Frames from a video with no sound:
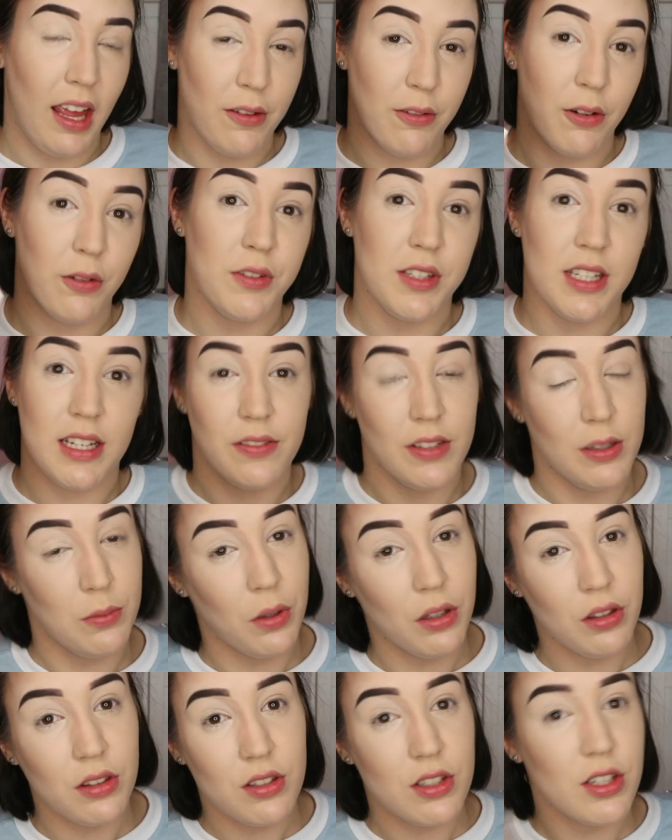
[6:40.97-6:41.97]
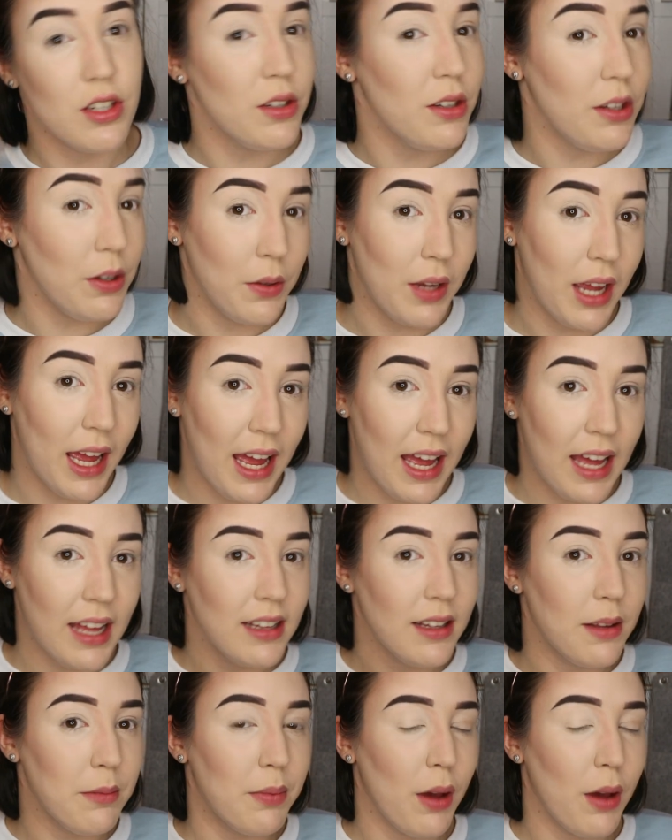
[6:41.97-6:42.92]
Obviously if you want to, you can,